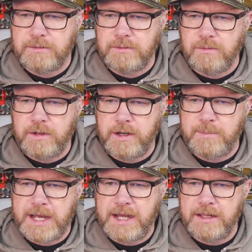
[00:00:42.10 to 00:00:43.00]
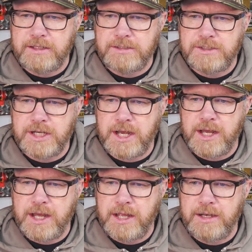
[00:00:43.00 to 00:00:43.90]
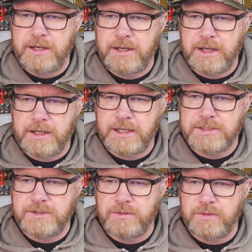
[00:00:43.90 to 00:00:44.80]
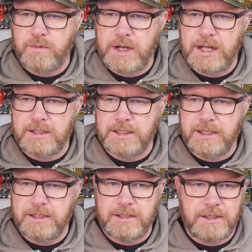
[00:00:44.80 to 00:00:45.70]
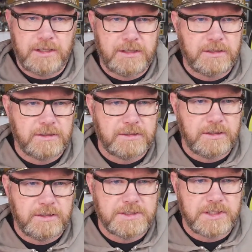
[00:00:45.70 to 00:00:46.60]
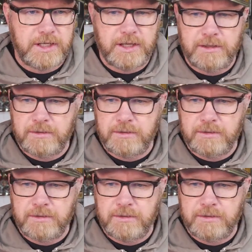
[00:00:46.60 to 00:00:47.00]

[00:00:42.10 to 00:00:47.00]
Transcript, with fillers: What up, Alan, John? How you guys doing? Wild Gill, good to see you.